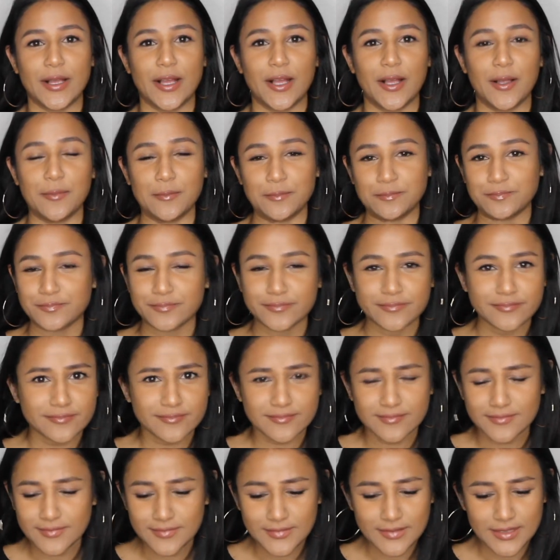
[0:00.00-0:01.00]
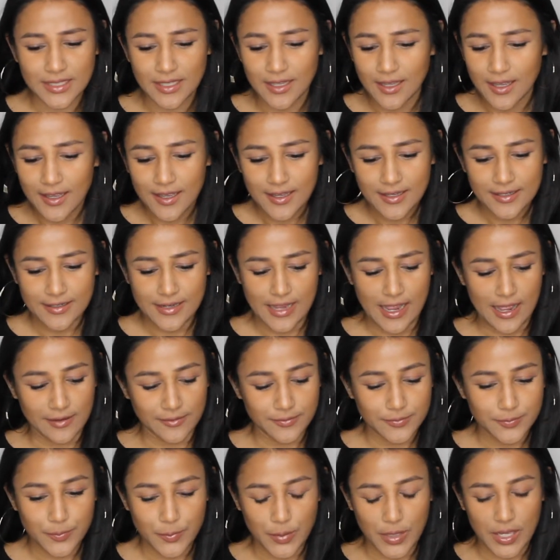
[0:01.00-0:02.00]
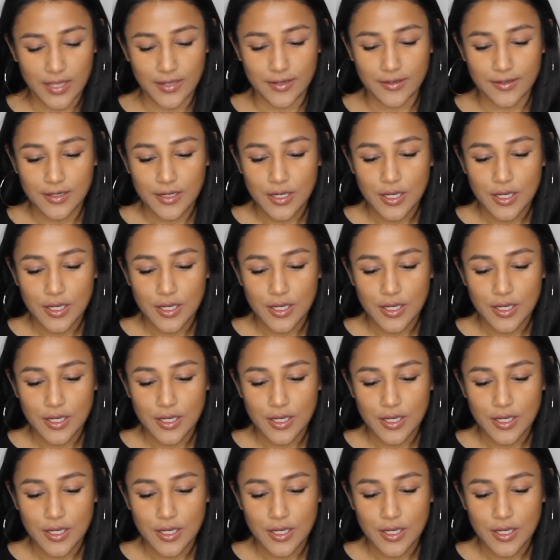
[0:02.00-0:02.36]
But